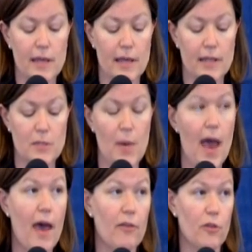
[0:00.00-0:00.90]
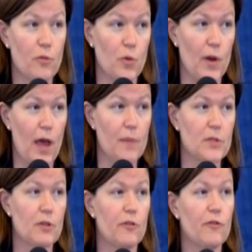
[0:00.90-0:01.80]
its path through an
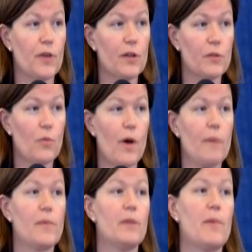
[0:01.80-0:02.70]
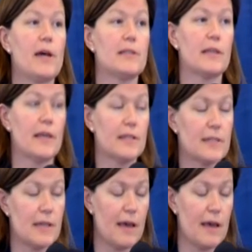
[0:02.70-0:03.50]
obstacle field while minimizing its